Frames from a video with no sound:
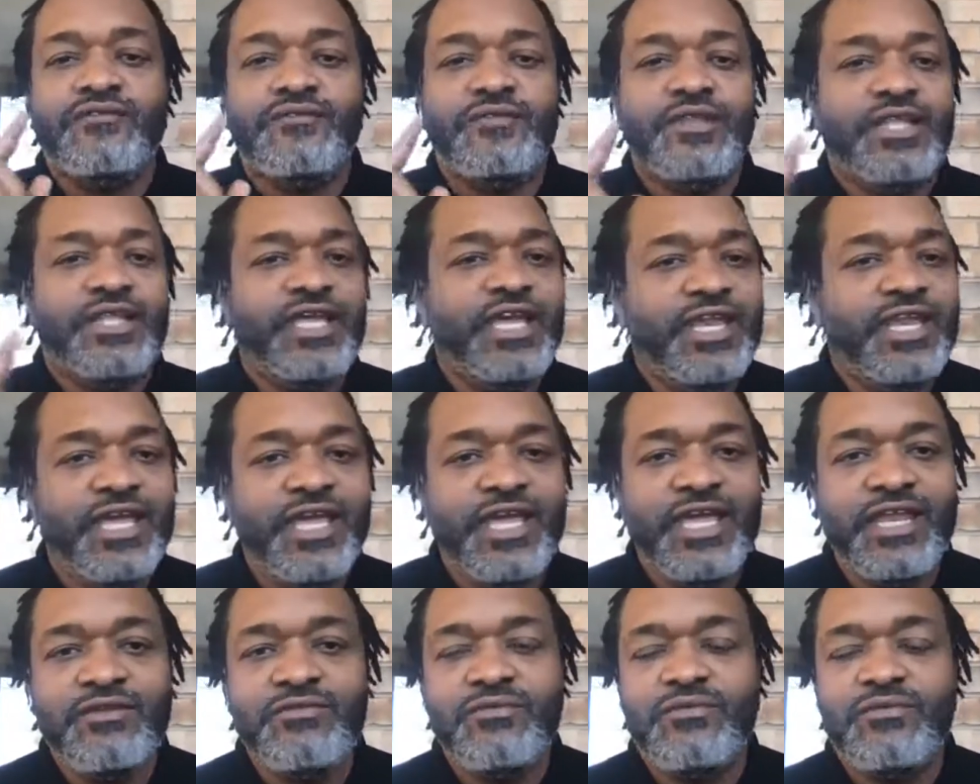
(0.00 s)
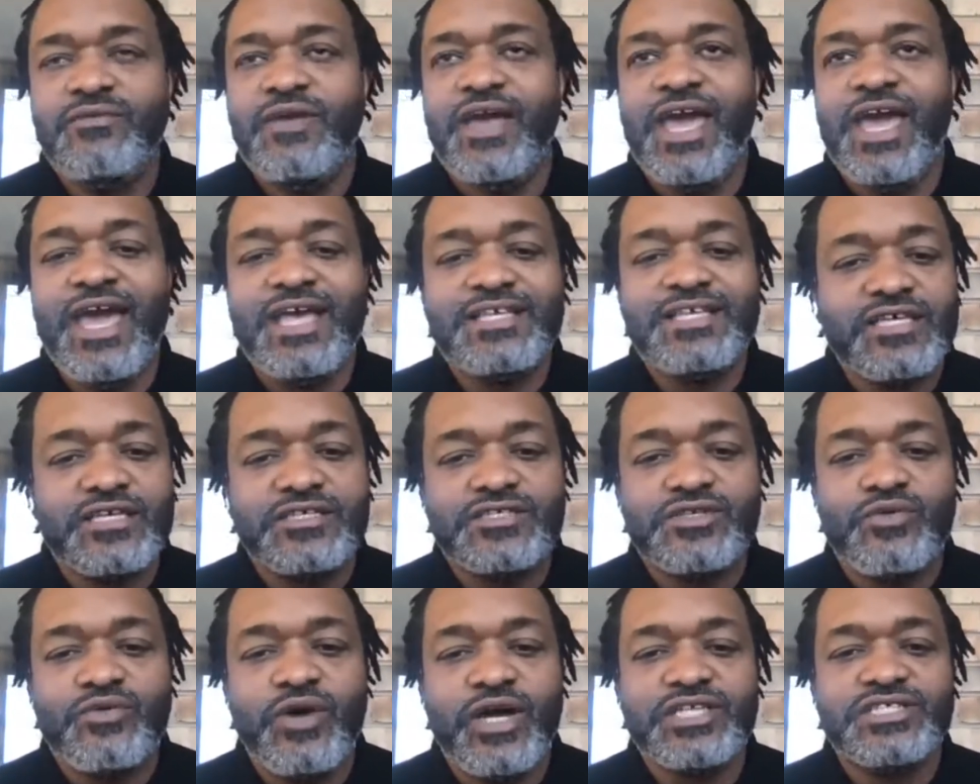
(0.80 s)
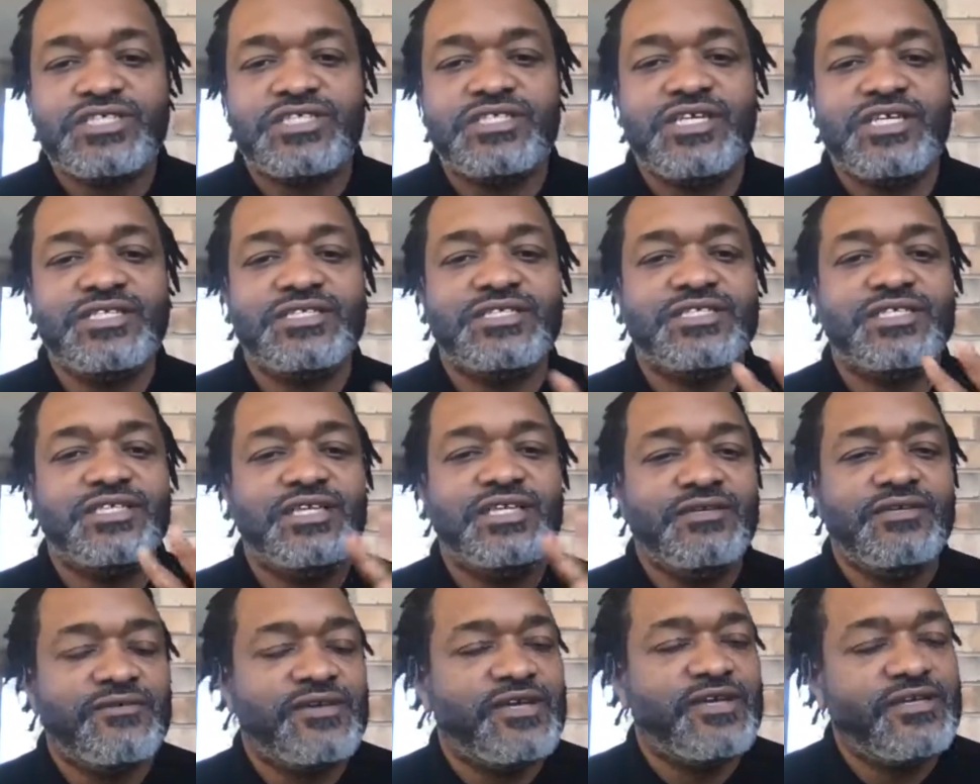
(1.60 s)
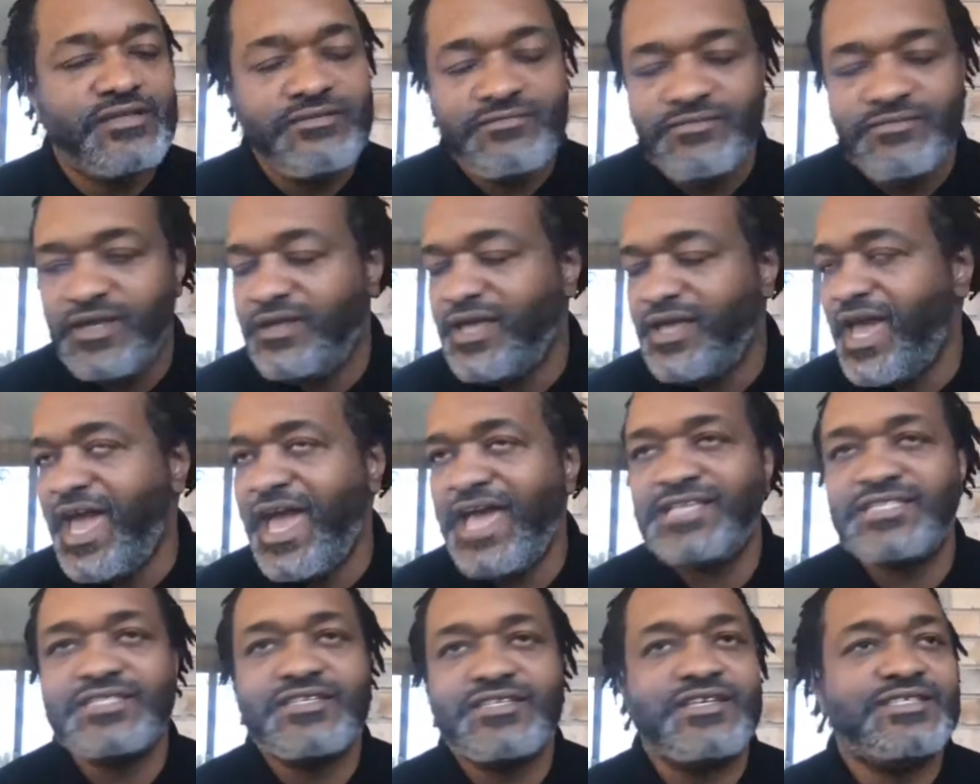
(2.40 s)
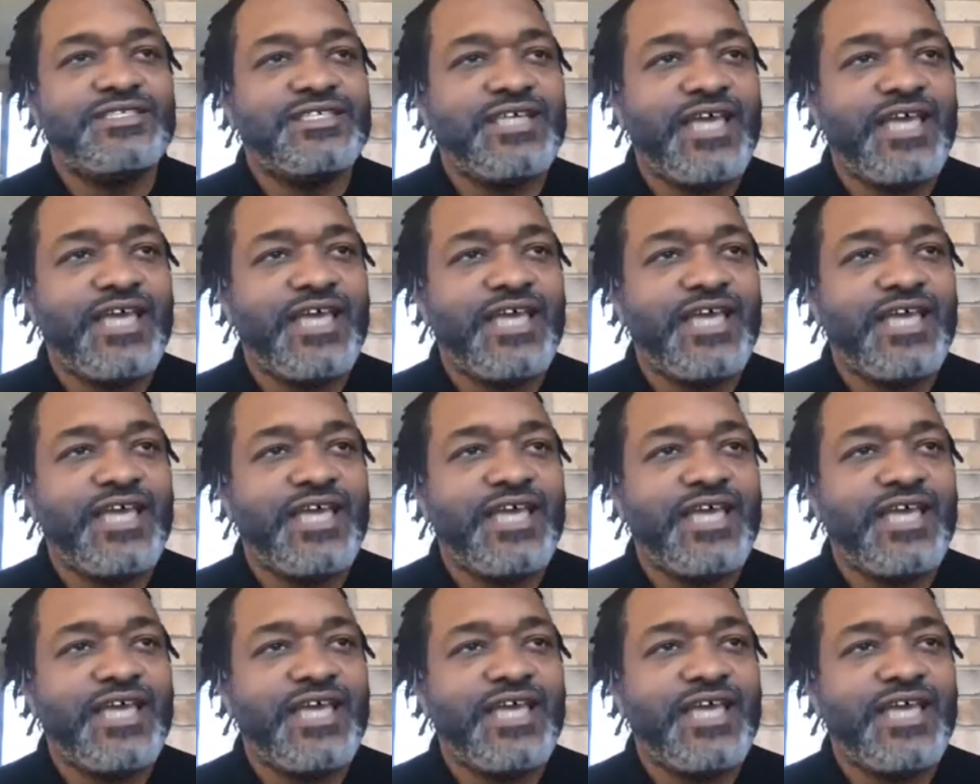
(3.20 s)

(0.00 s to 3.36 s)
Lean in, ask us questions, ask us